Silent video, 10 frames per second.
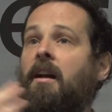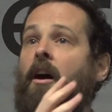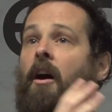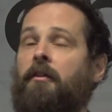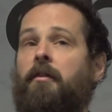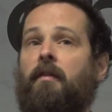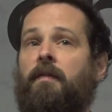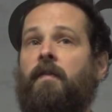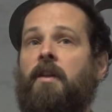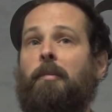
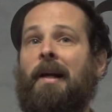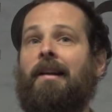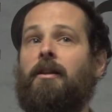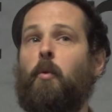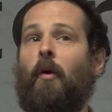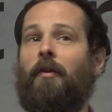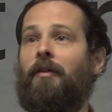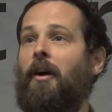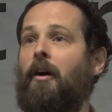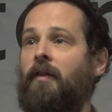150 billion's worth
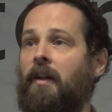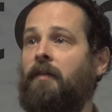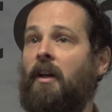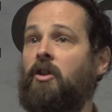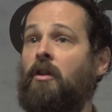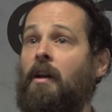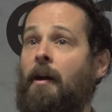of innovation.